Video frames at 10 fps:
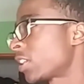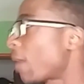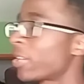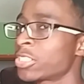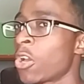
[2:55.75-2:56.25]
I
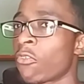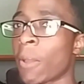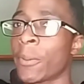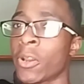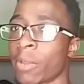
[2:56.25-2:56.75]
got my shelf
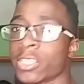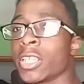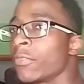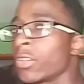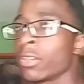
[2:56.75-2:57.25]
up here, my
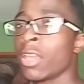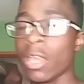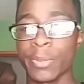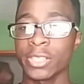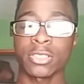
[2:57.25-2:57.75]
TV,
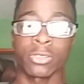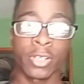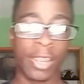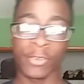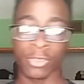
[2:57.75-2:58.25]

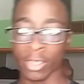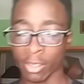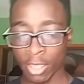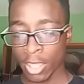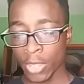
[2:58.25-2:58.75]
PS3, everything
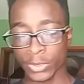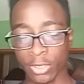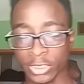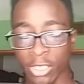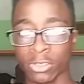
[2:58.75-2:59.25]
was
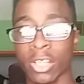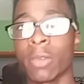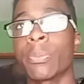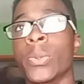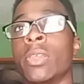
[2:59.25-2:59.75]
all settled
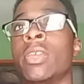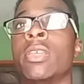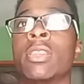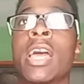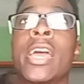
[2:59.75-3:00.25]
up.
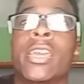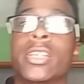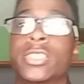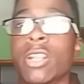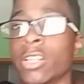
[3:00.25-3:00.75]
And
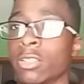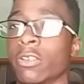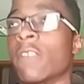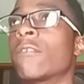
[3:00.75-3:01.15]
I started looking